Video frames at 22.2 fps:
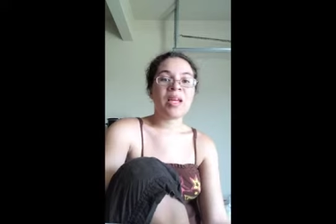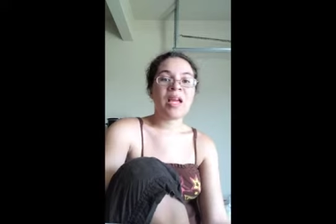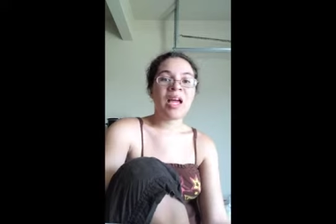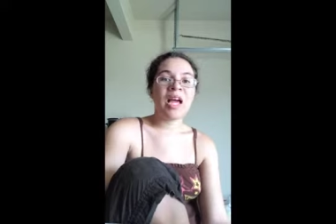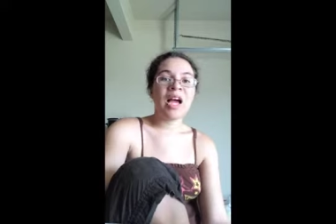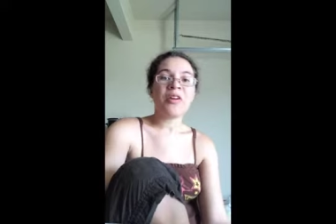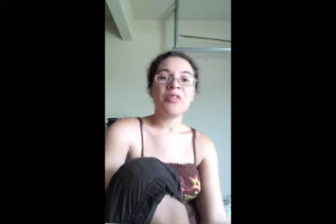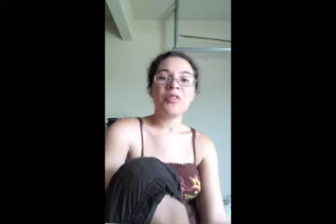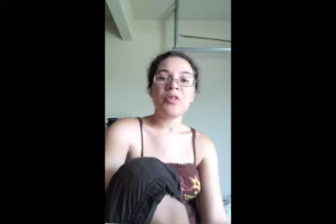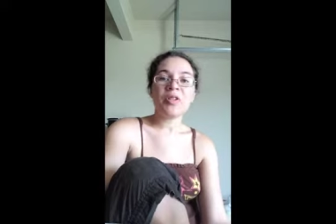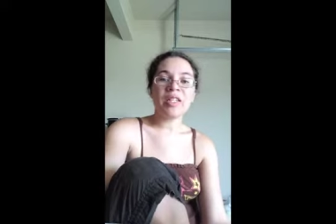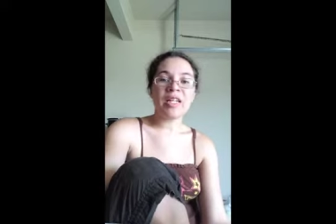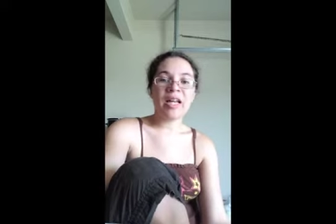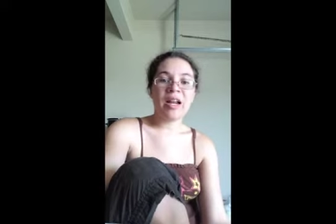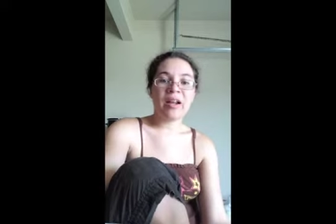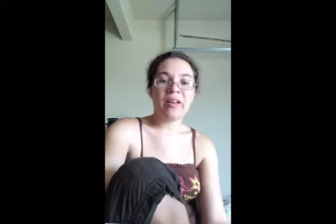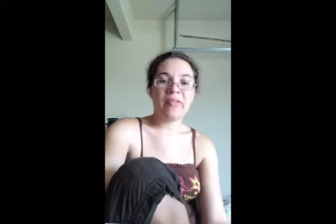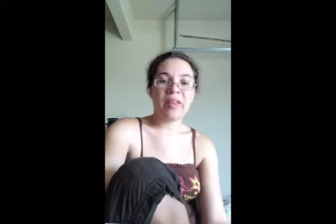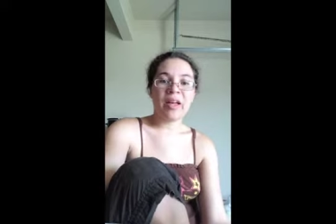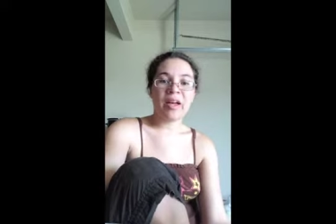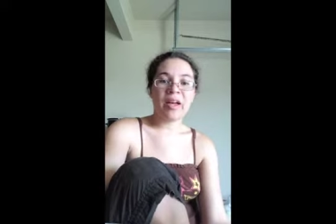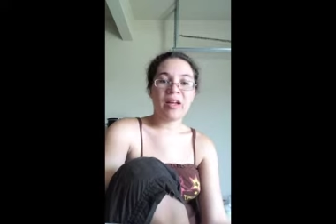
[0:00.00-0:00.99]
how do you get
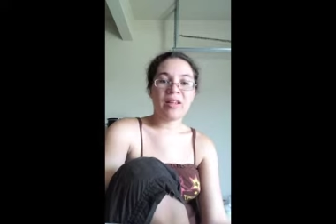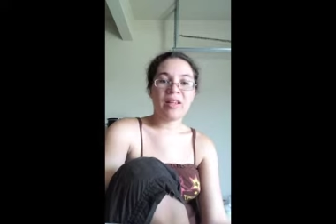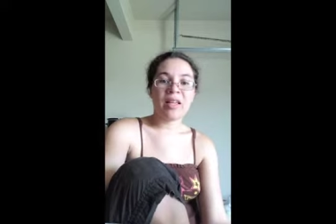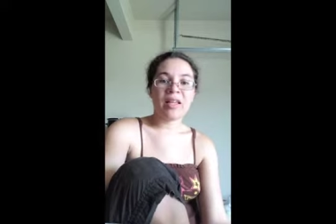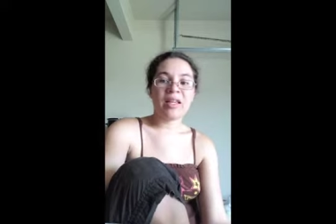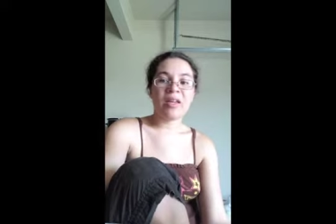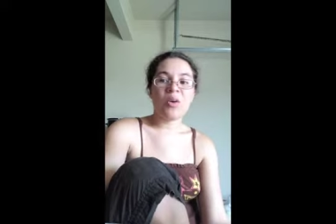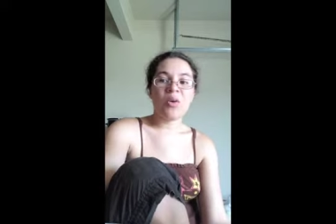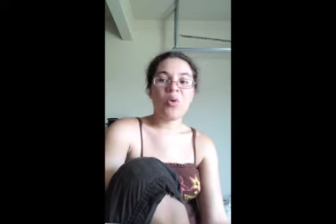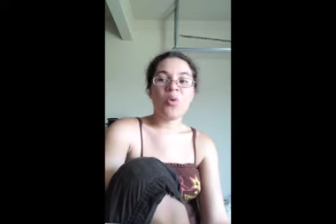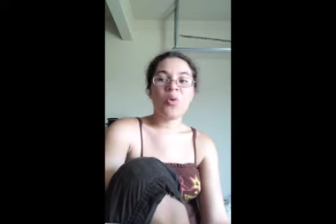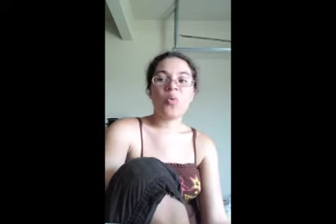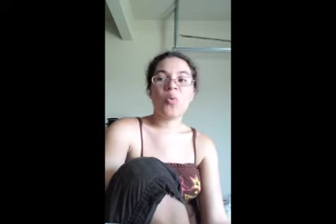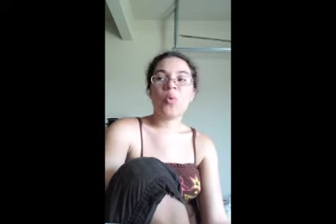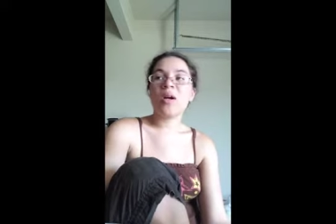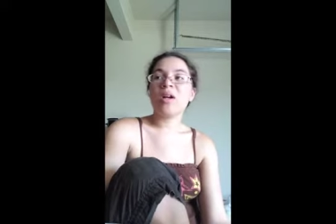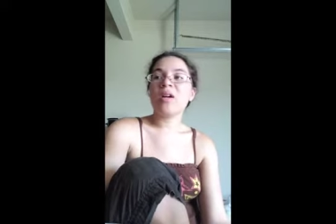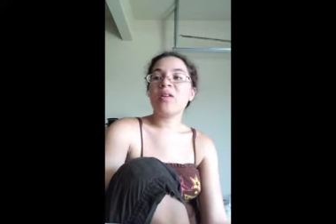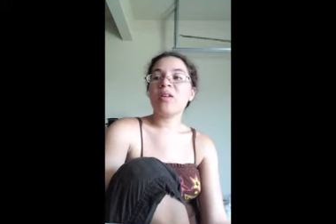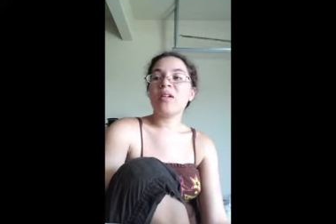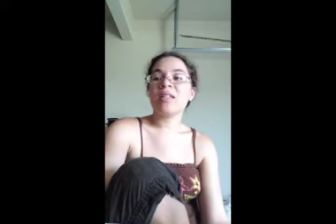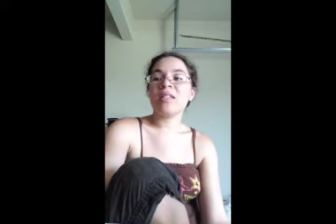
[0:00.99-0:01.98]
out of that? Like,
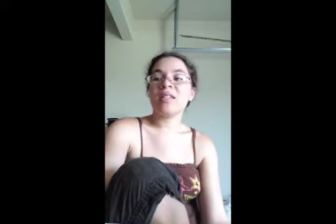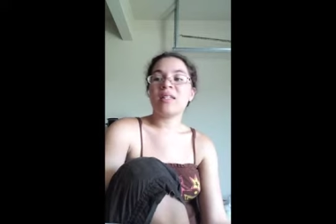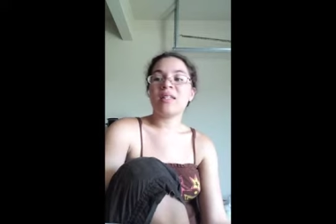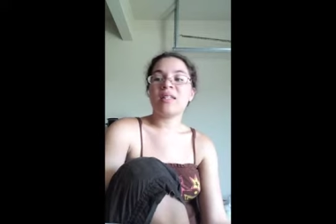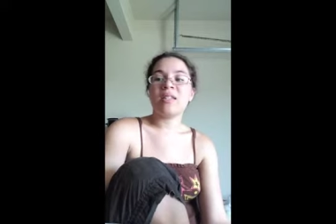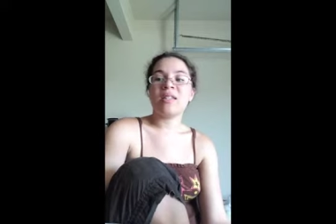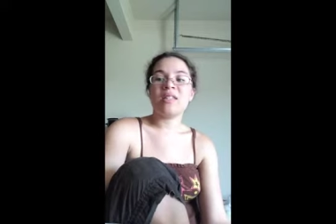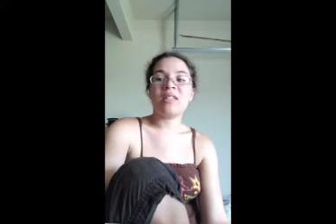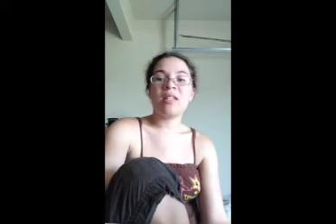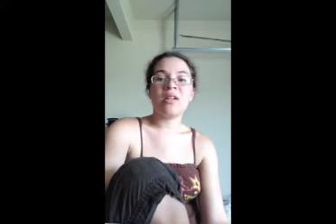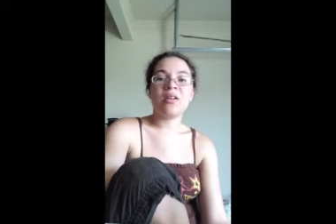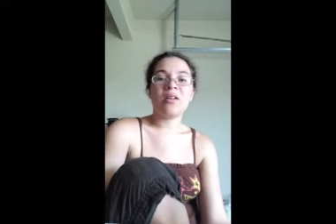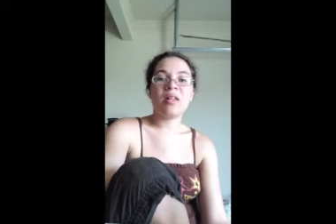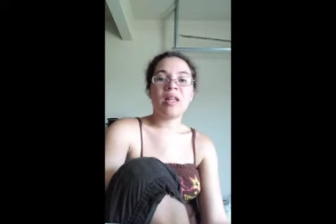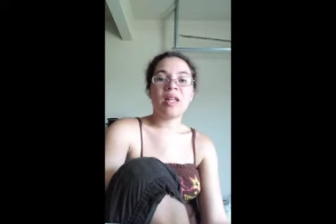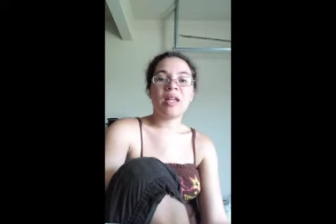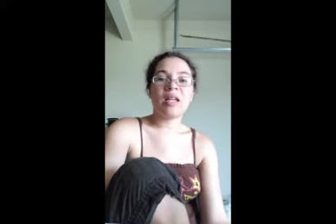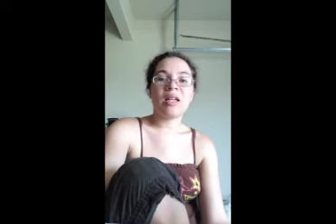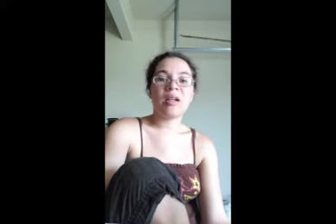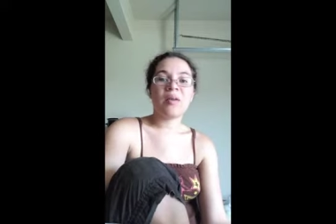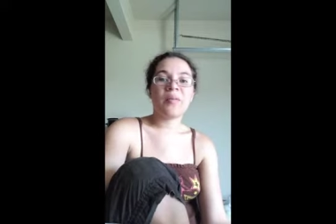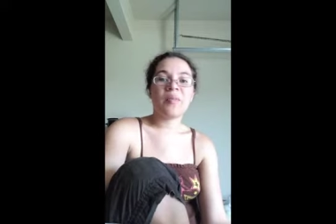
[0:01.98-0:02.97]
is there
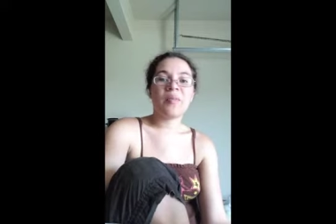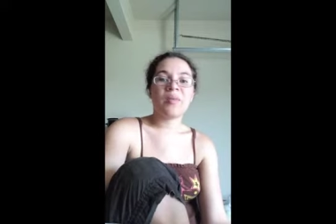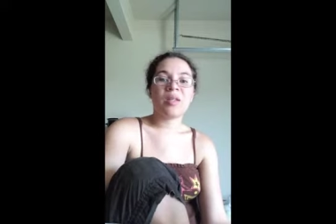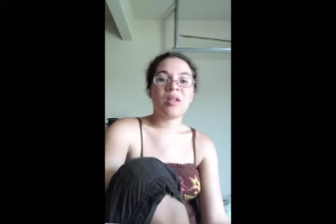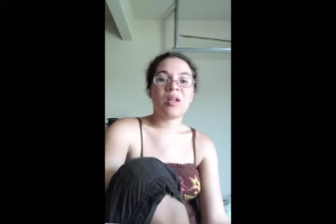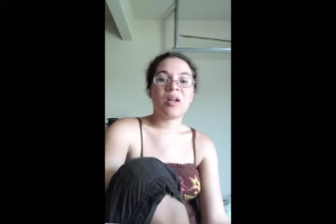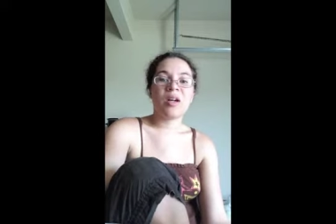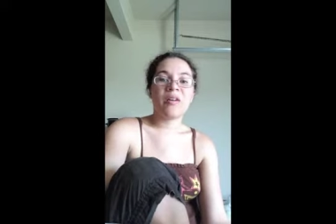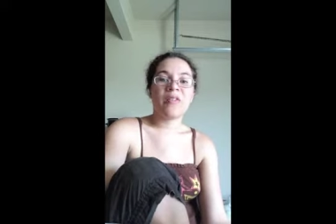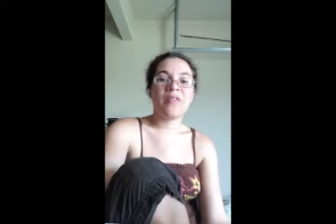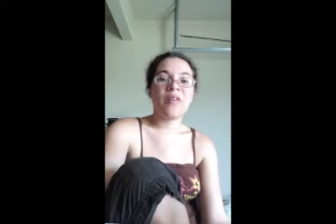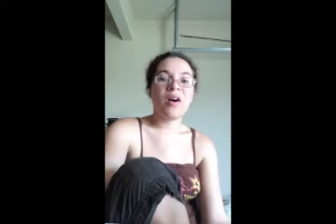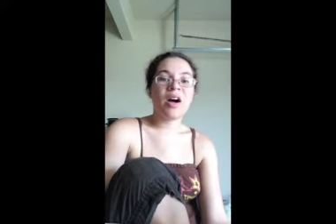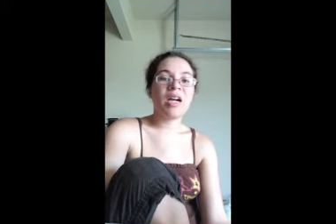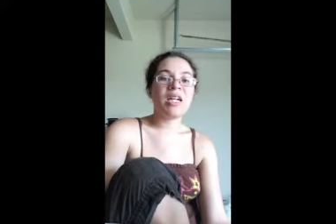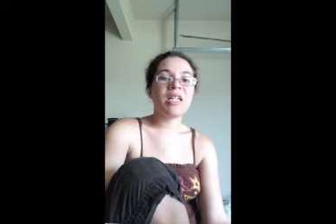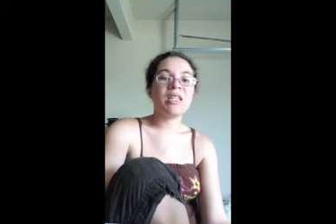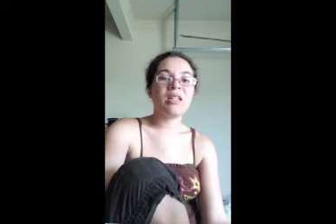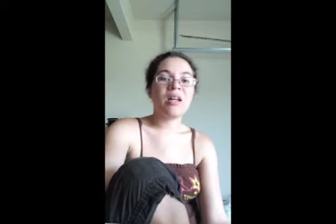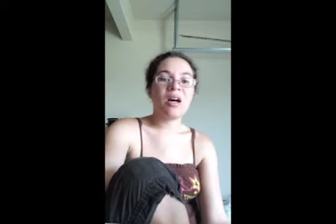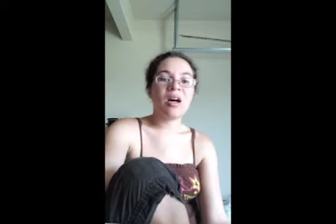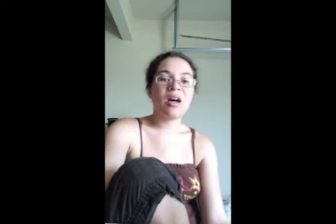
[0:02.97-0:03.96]
like a
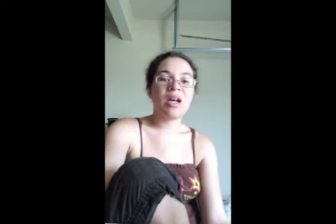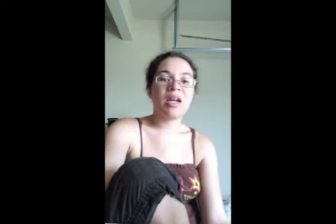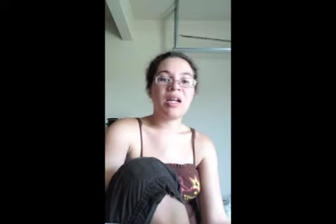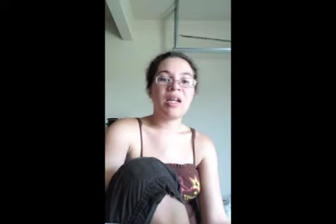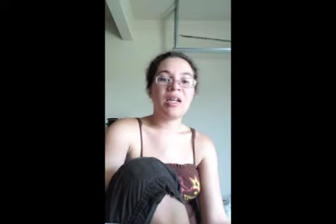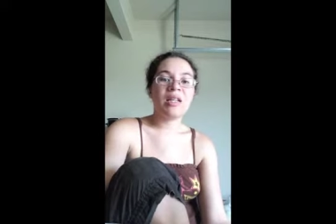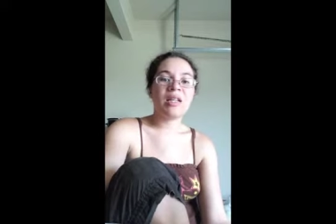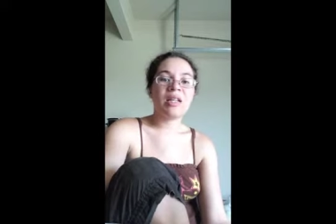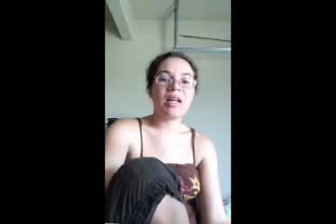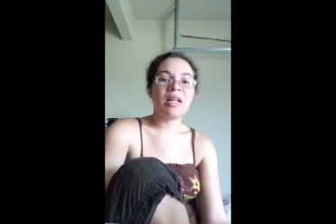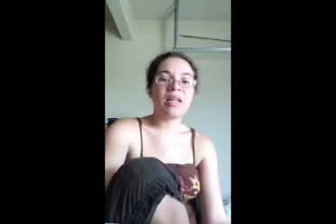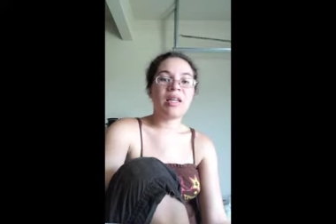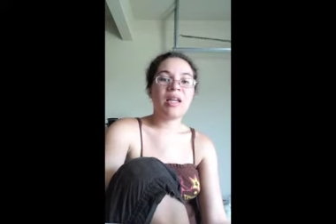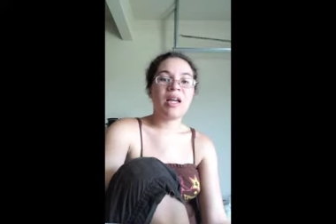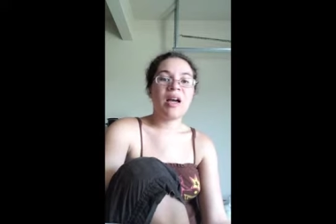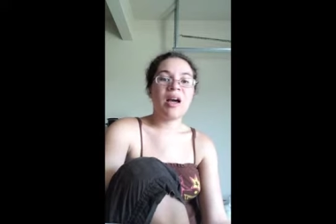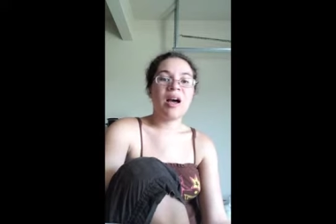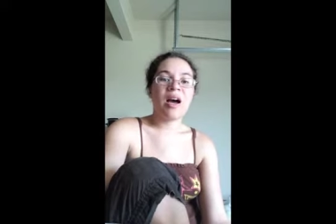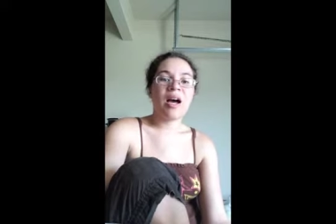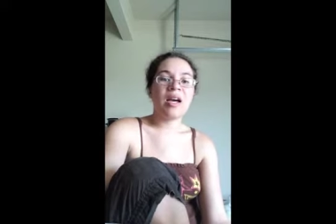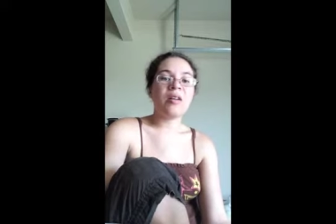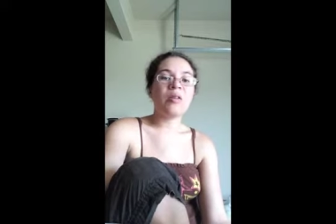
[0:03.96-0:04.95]
fine line? Like,
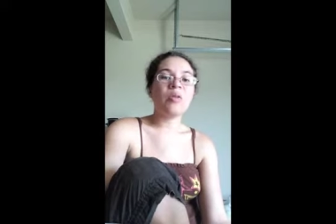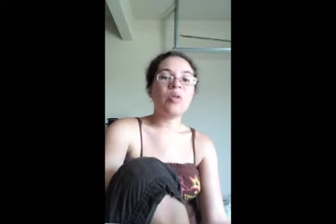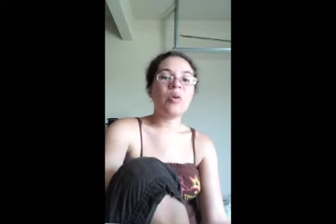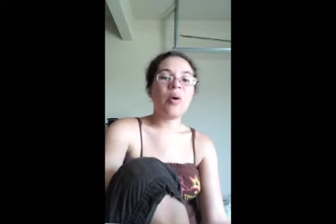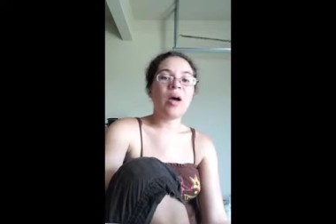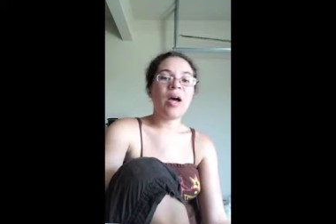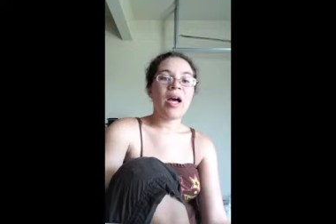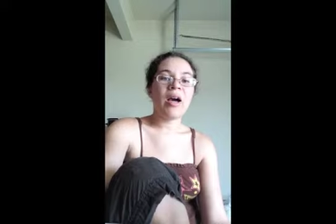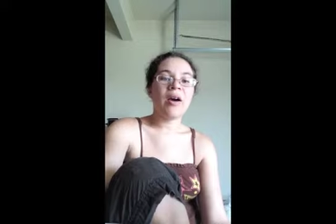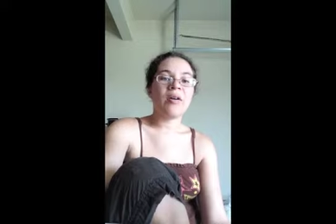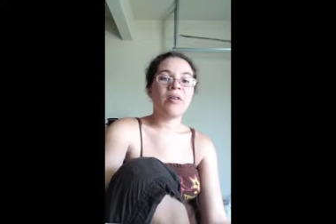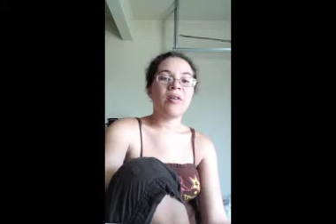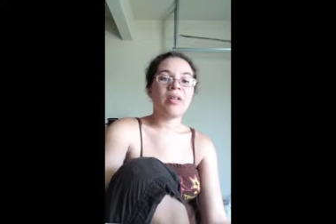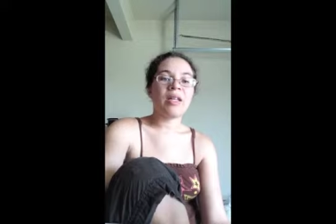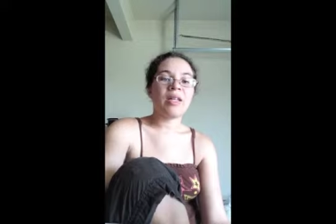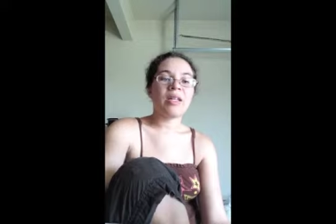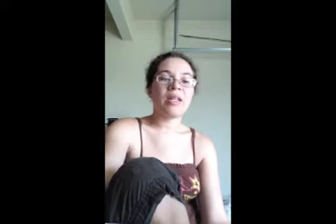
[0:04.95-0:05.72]
I don't know how